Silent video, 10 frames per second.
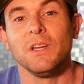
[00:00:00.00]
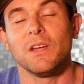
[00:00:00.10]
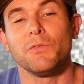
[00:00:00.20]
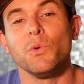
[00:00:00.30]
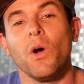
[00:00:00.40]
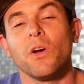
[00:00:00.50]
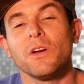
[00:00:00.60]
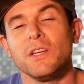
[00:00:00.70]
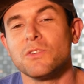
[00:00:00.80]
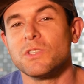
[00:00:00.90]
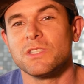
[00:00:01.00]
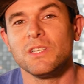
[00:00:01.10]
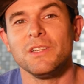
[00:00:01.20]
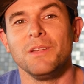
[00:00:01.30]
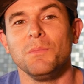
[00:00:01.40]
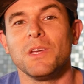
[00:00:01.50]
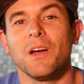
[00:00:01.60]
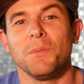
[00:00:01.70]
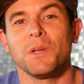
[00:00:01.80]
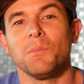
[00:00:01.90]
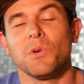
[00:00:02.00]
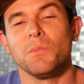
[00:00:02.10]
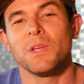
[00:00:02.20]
Now, if you are interested in becoming a bird